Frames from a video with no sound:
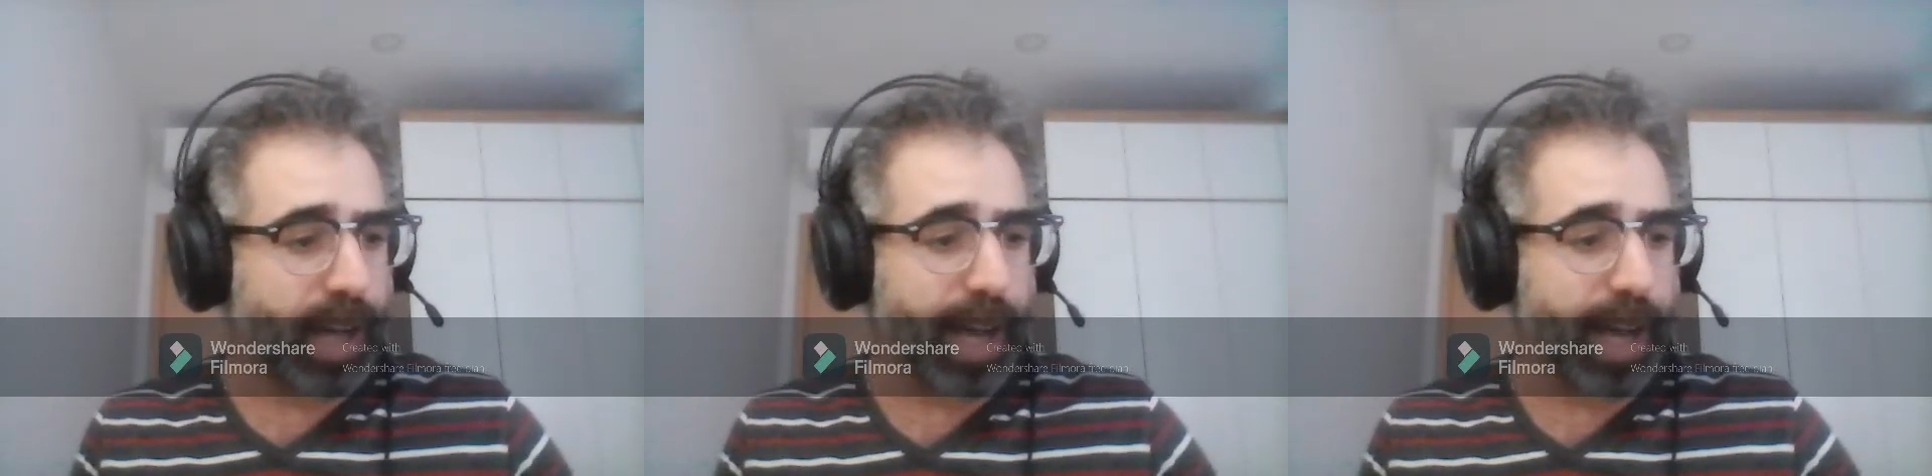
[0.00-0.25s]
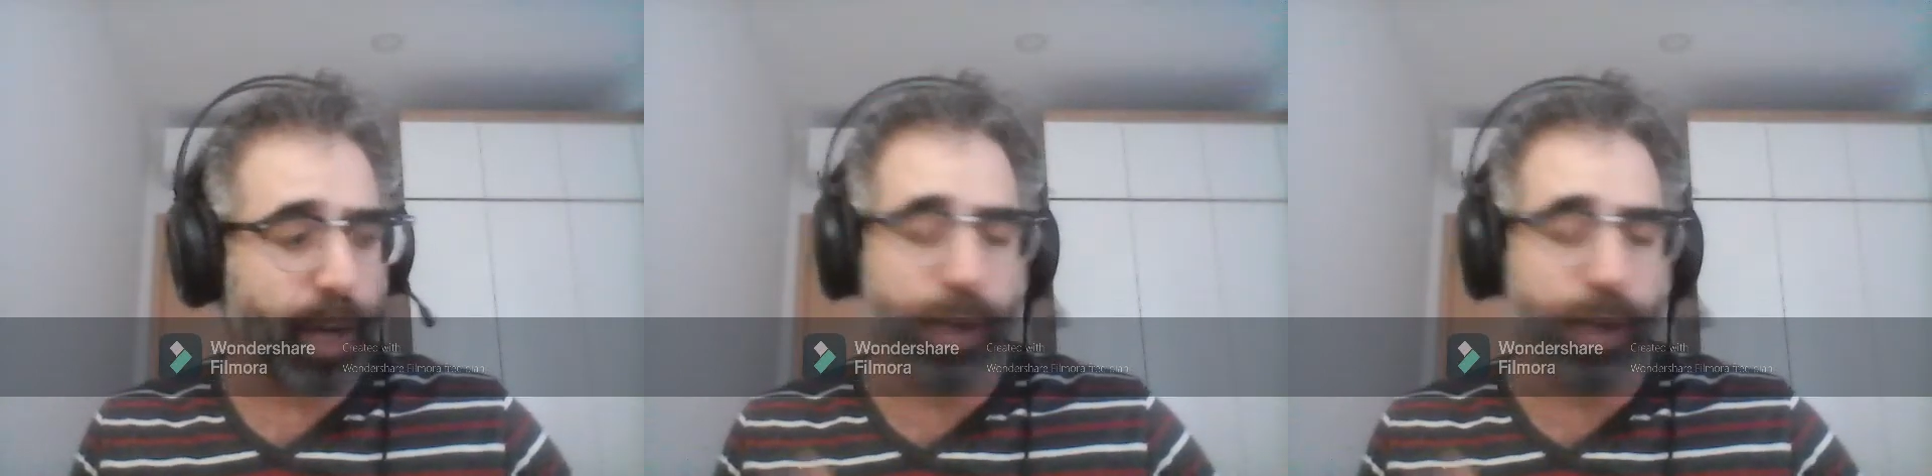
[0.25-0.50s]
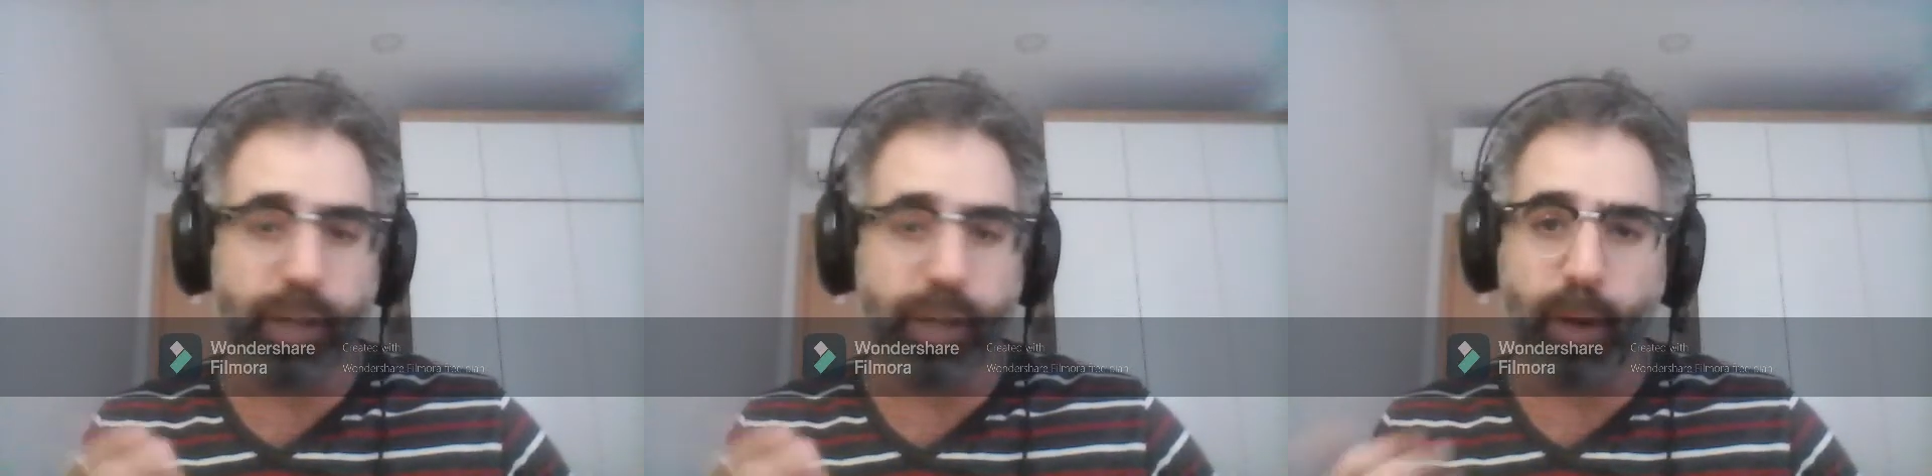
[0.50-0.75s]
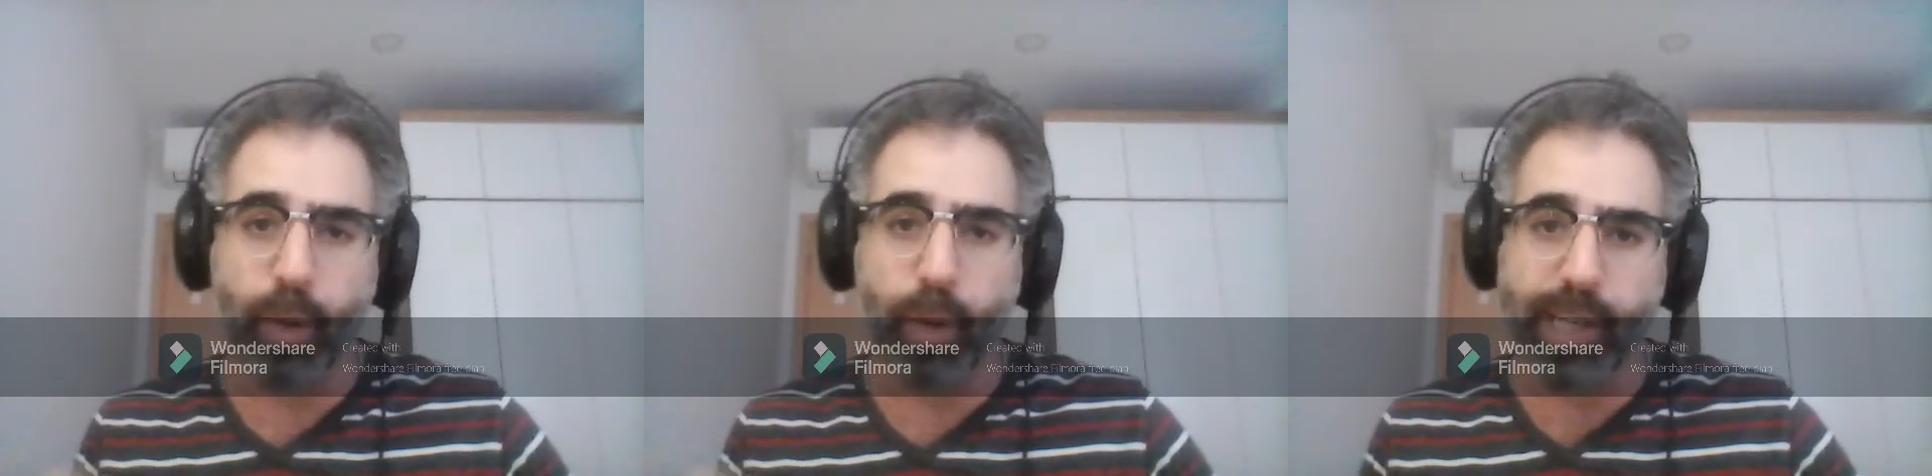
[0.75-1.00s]
I had a question
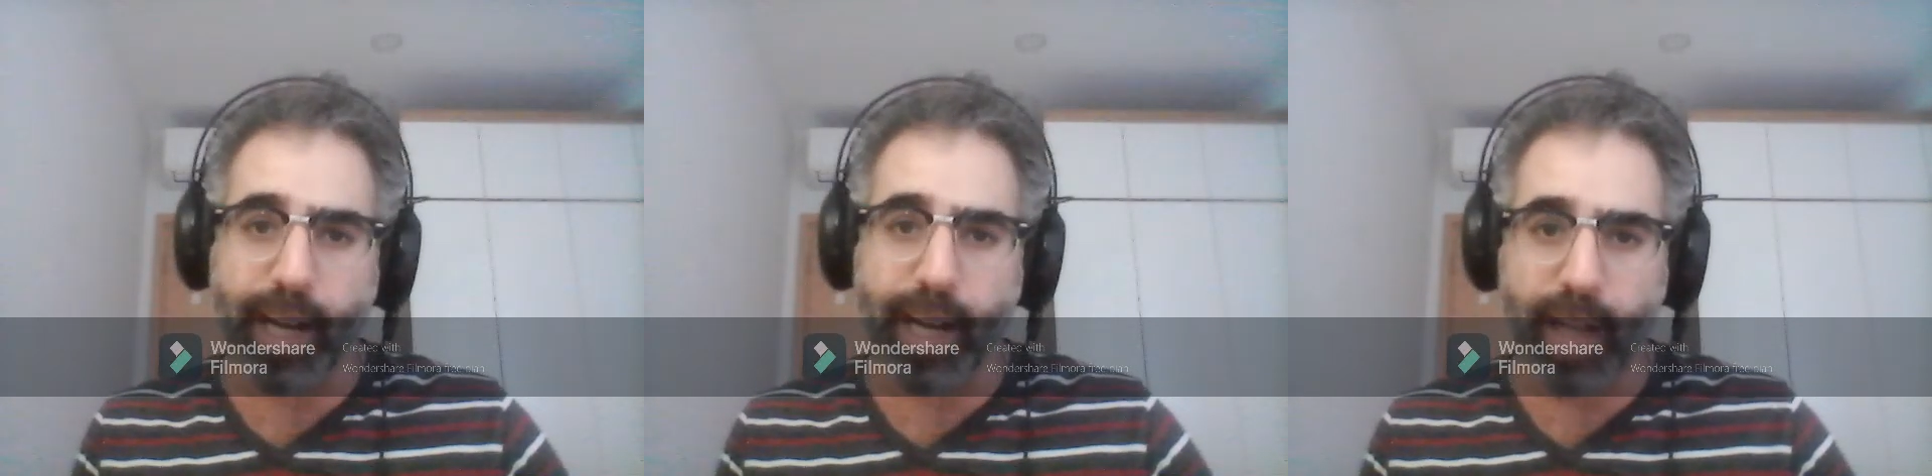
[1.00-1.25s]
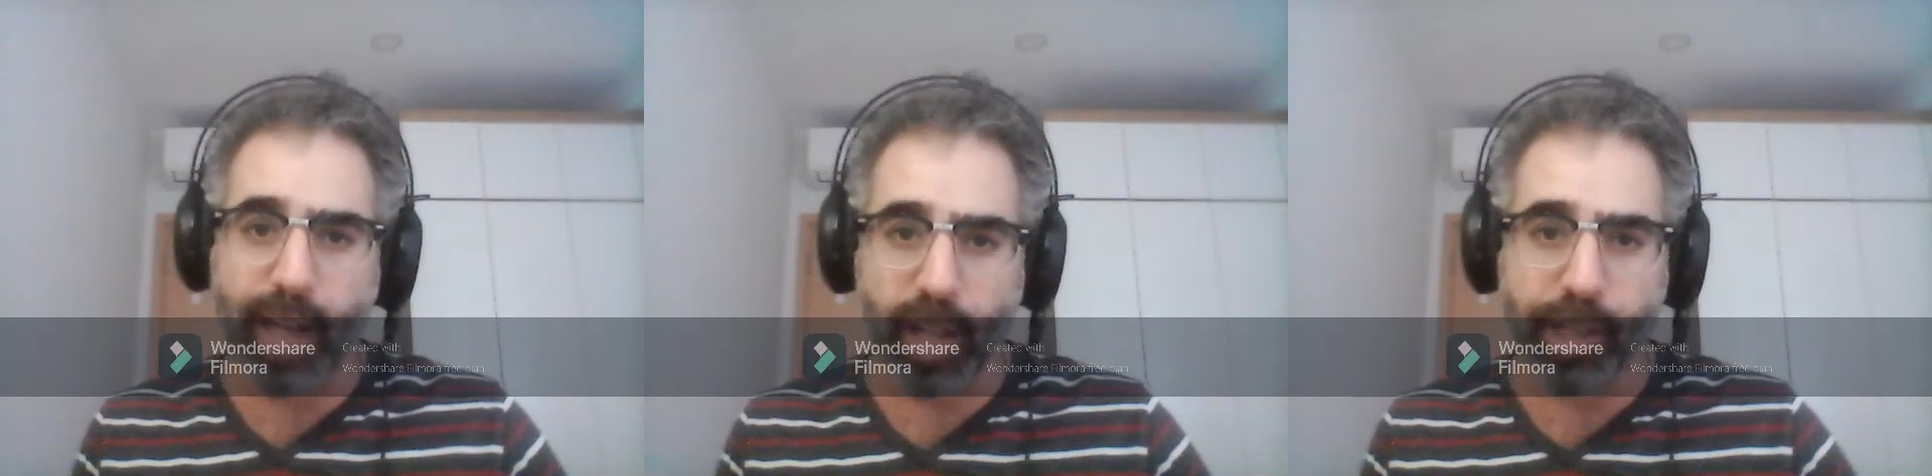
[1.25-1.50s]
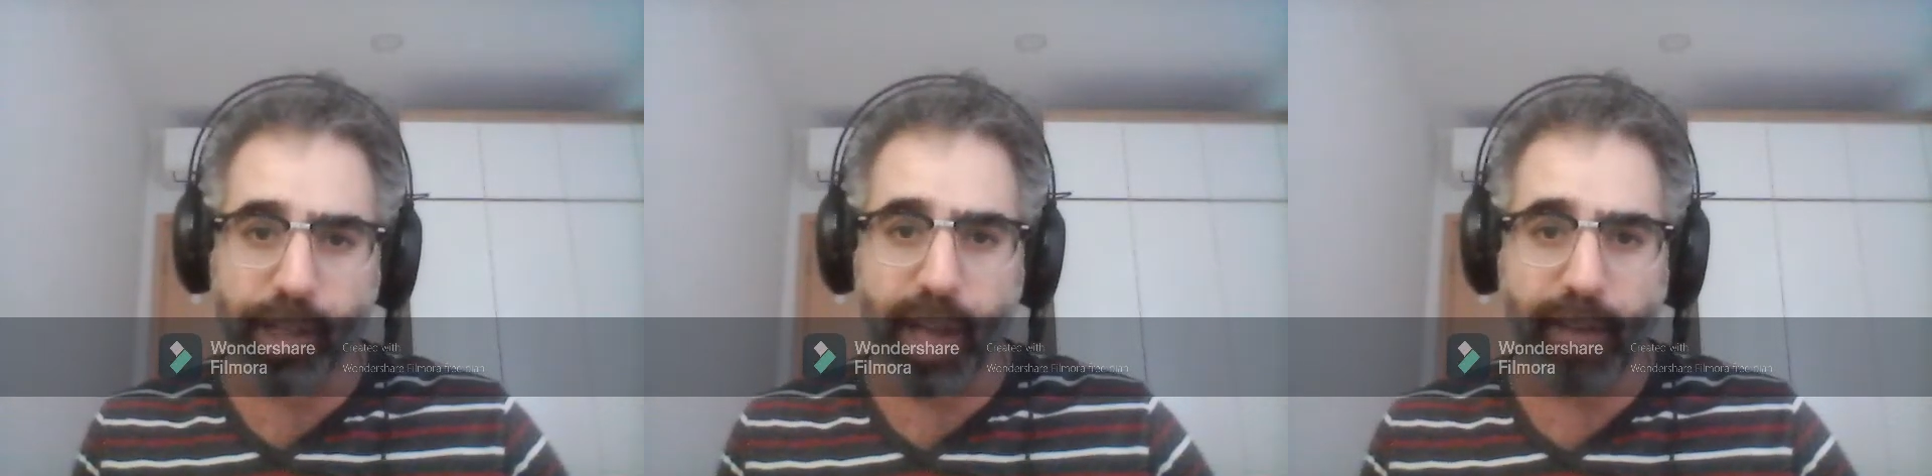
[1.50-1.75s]
about what technology